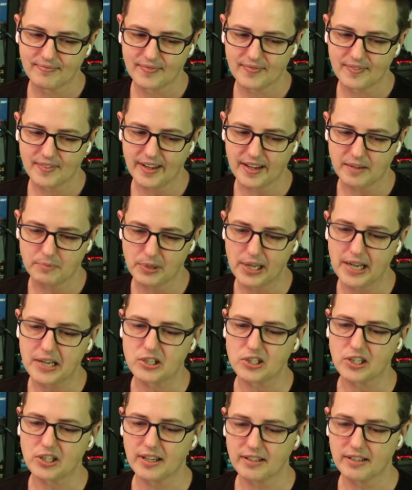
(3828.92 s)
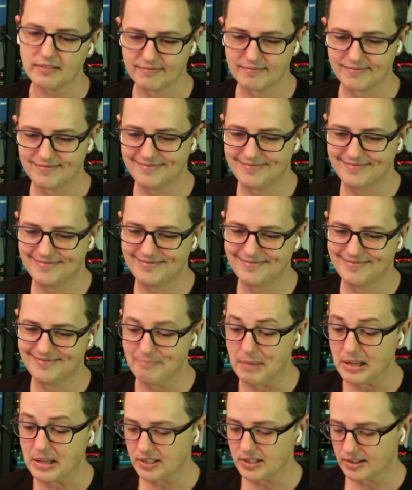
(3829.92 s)
like, blank slate,
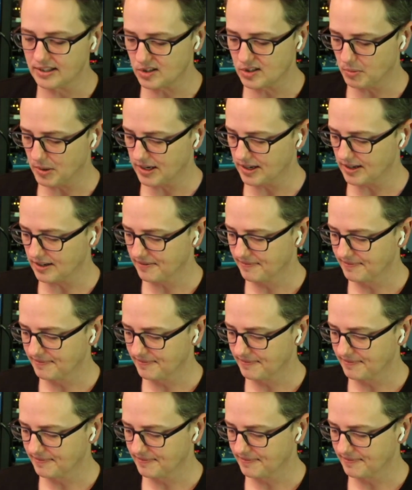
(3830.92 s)
mentally speaking.